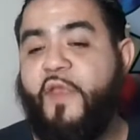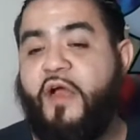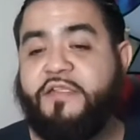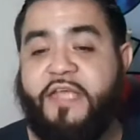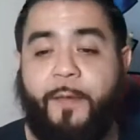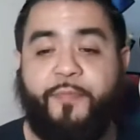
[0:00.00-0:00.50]

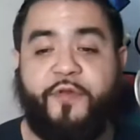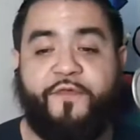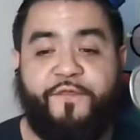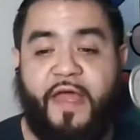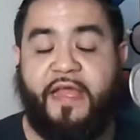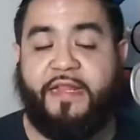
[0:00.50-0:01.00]
top of the
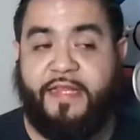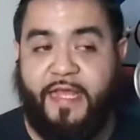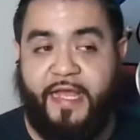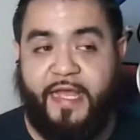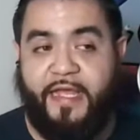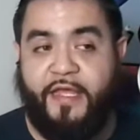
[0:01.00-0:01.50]
fact
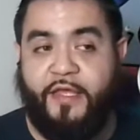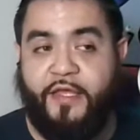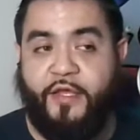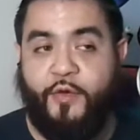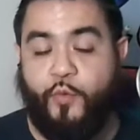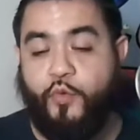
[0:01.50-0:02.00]
that
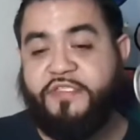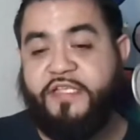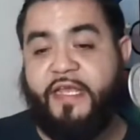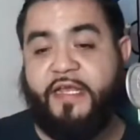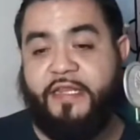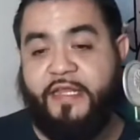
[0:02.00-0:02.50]

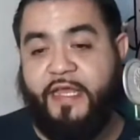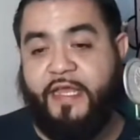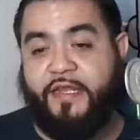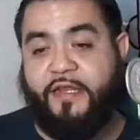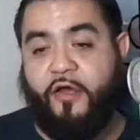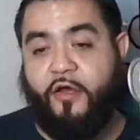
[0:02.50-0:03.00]
Wu-Tang
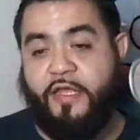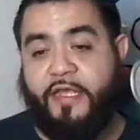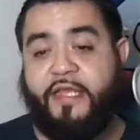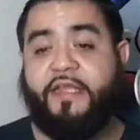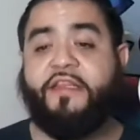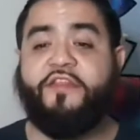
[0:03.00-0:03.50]
Clan
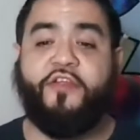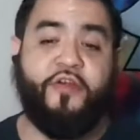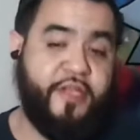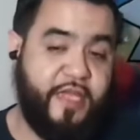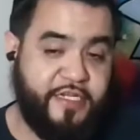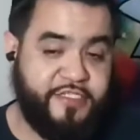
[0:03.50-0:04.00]
in the
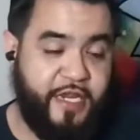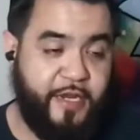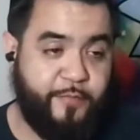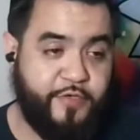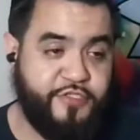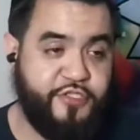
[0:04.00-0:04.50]
38
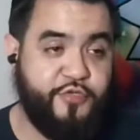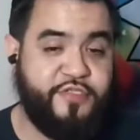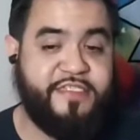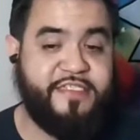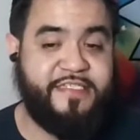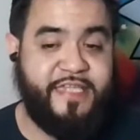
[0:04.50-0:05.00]
chambers
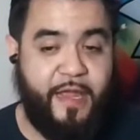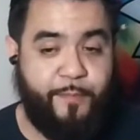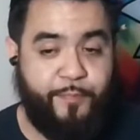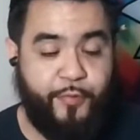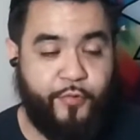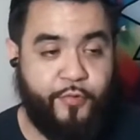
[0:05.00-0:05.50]
used to
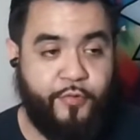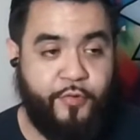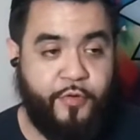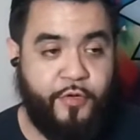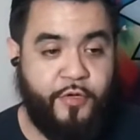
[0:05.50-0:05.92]
sample